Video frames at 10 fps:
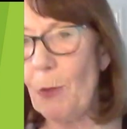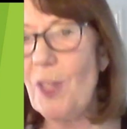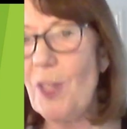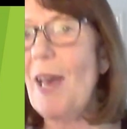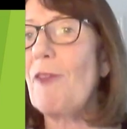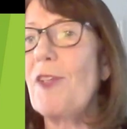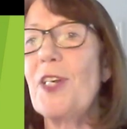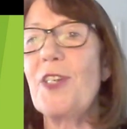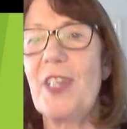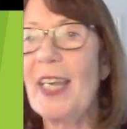Out of that
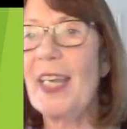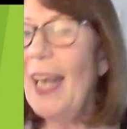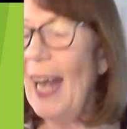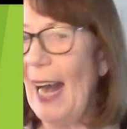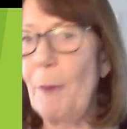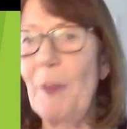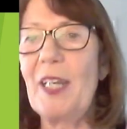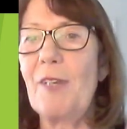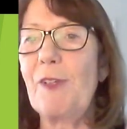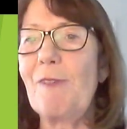30, how
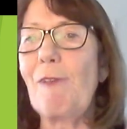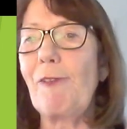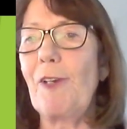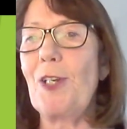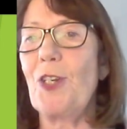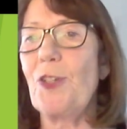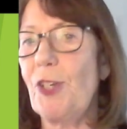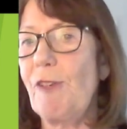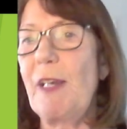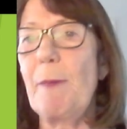many have you referred on
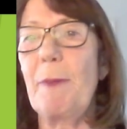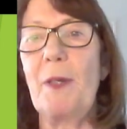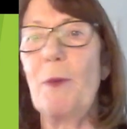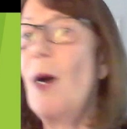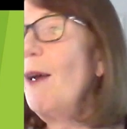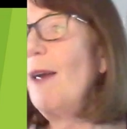to green, blue,